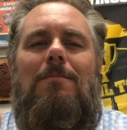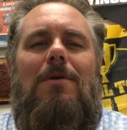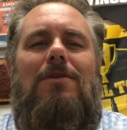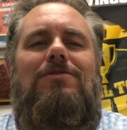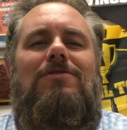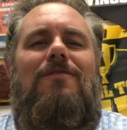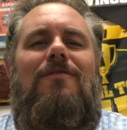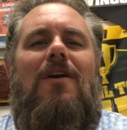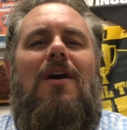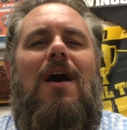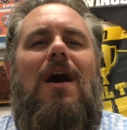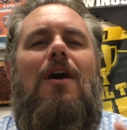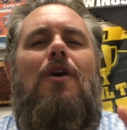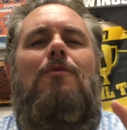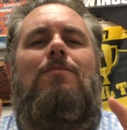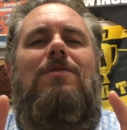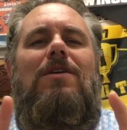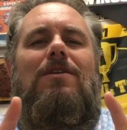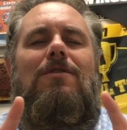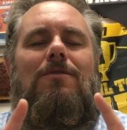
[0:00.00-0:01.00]
Most of all, I
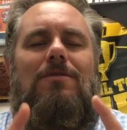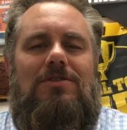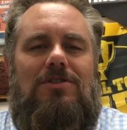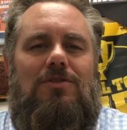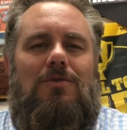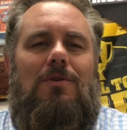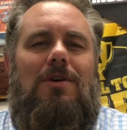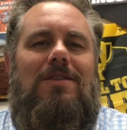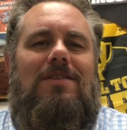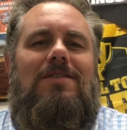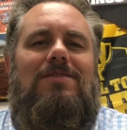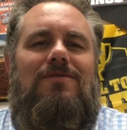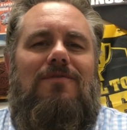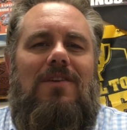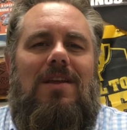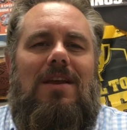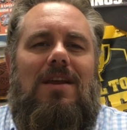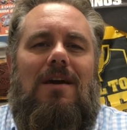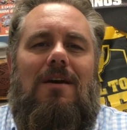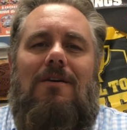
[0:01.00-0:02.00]
hope that you enjoyed this
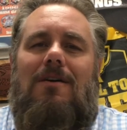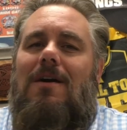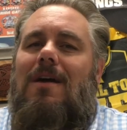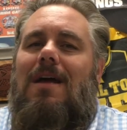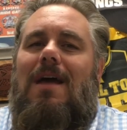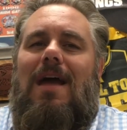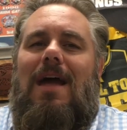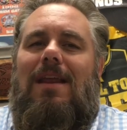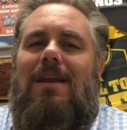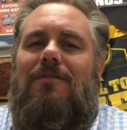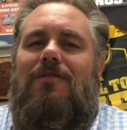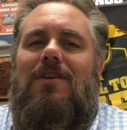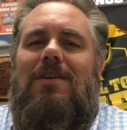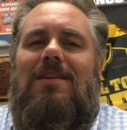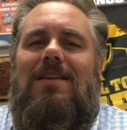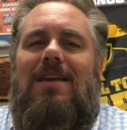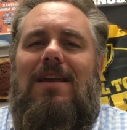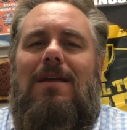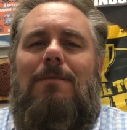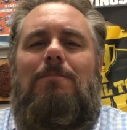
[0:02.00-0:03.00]
video. And if you
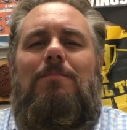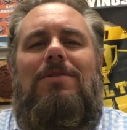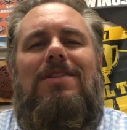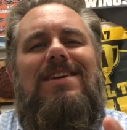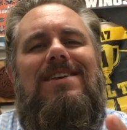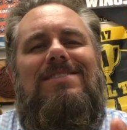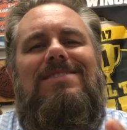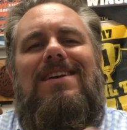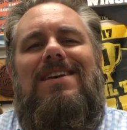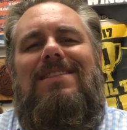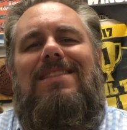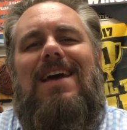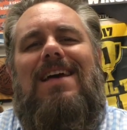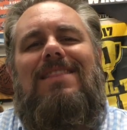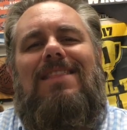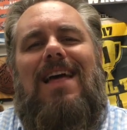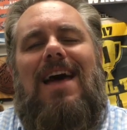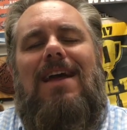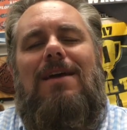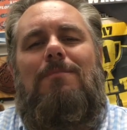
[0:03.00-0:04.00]
did, please hit
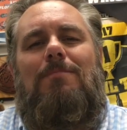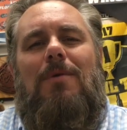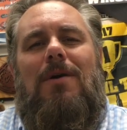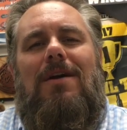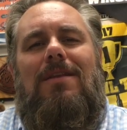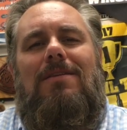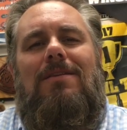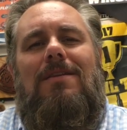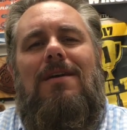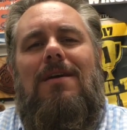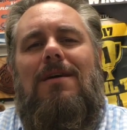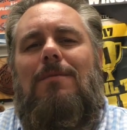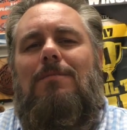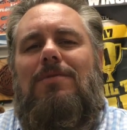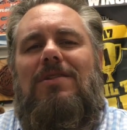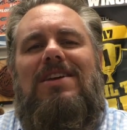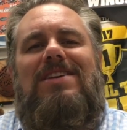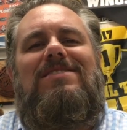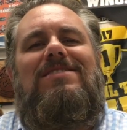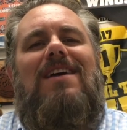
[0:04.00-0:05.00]
that like button,
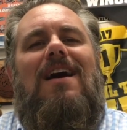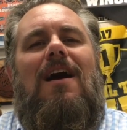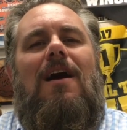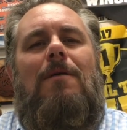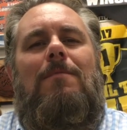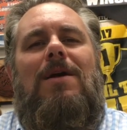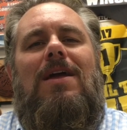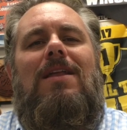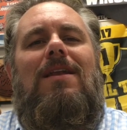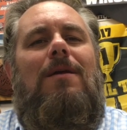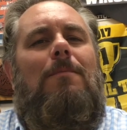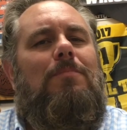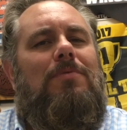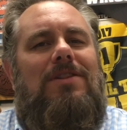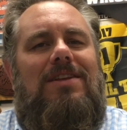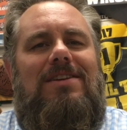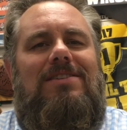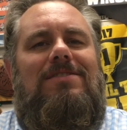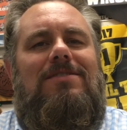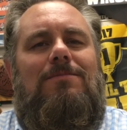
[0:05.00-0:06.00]
please comment, and
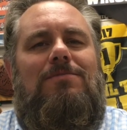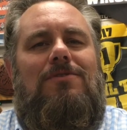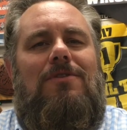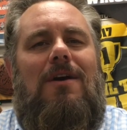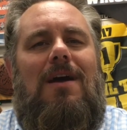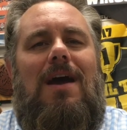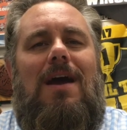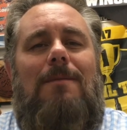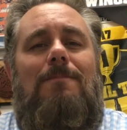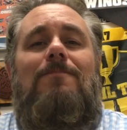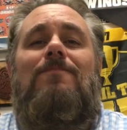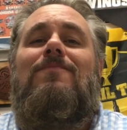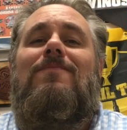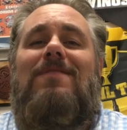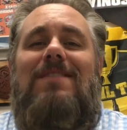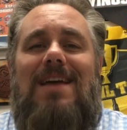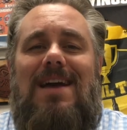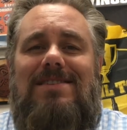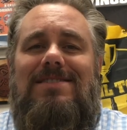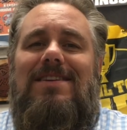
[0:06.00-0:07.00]
please subscribe.
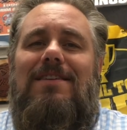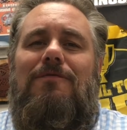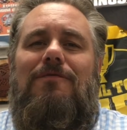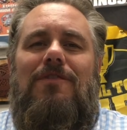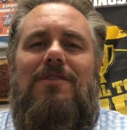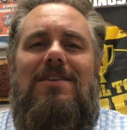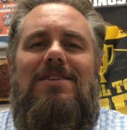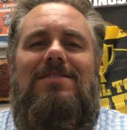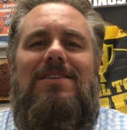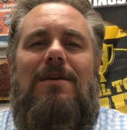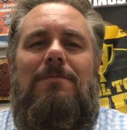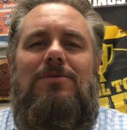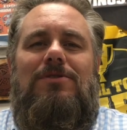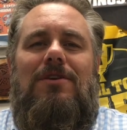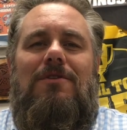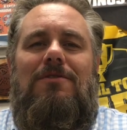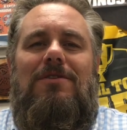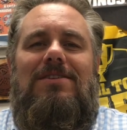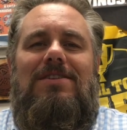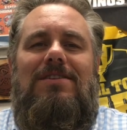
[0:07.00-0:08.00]
That's it for this
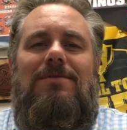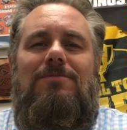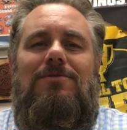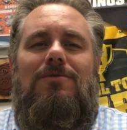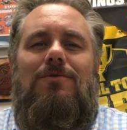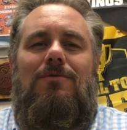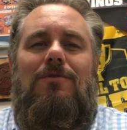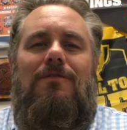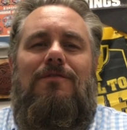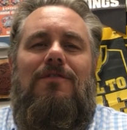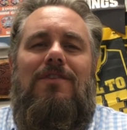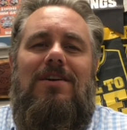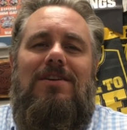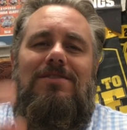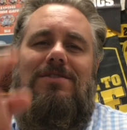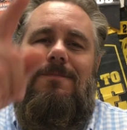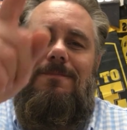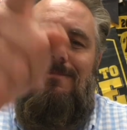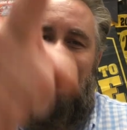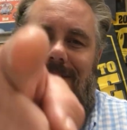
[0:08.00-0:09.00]
episode of Tim's School of
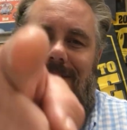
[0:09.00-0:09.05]
Fish.